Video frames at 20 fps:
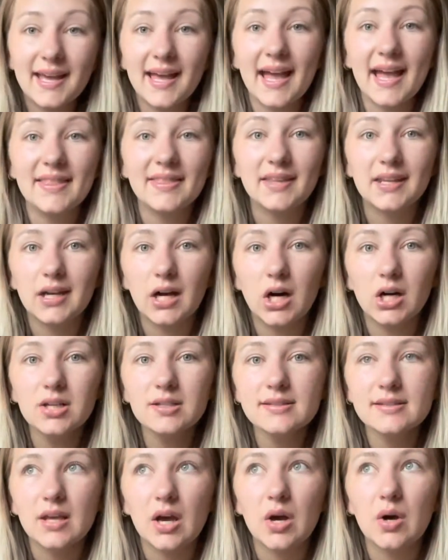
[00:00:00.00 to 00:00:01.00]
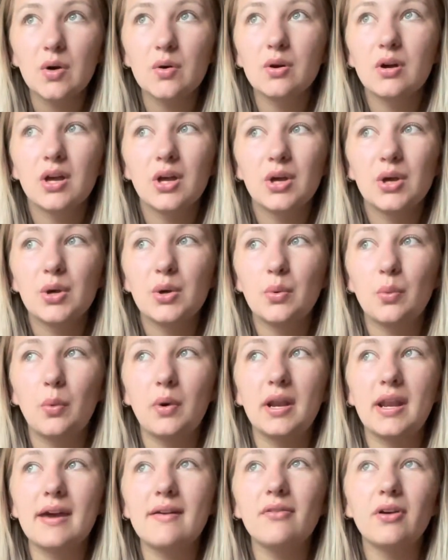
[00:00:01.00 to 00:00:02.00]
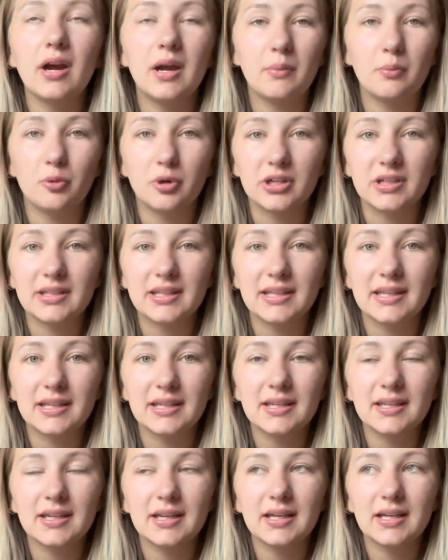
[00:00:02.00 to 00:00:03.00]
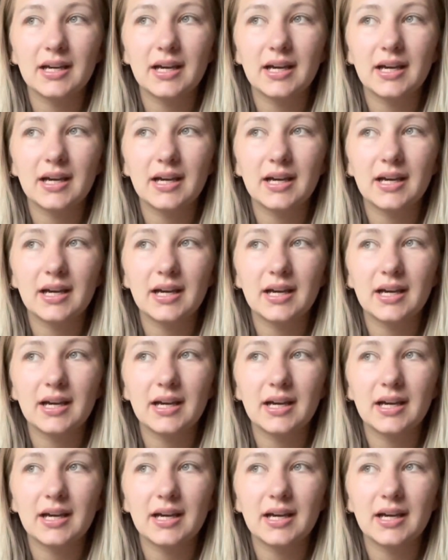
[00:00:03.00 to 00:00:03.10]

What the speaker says: And then also whenever I'm working,